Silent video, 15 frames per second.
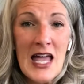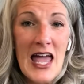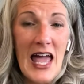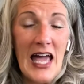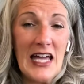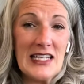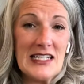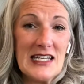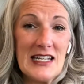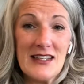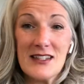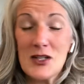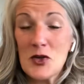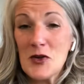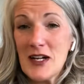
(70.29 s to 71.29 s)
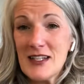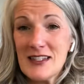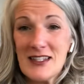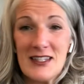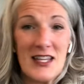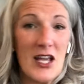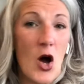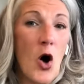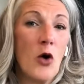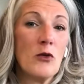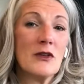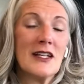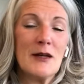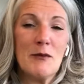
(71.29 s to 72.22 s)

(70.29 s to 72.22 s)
and ease and grace is the only